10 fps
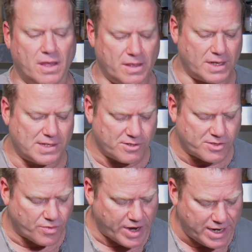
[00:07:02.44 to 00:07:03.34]
This
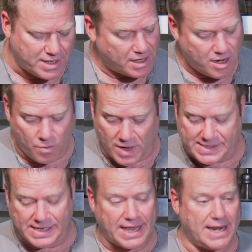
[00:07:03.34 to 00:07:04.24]
looks great.
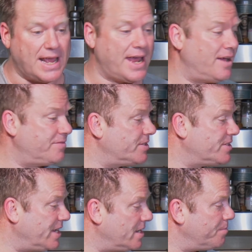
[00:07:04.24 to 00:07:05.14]
Once again, I have to
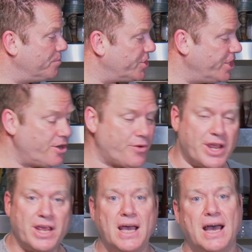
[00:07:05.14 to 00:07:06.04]
set up
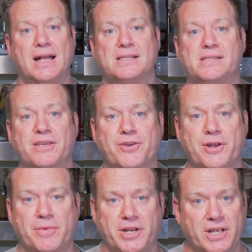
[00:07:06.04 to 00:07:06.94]
machinery. I'll see you in
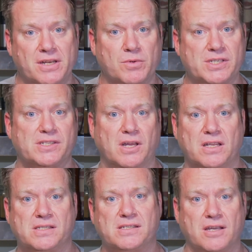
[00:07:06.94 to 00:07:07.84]
a minute. We
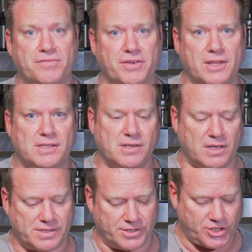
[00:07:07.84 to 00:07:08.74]
start stuffing the
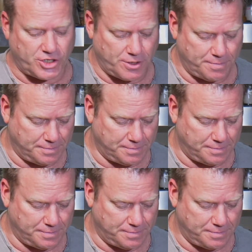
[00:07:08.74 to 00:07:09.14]
sausage.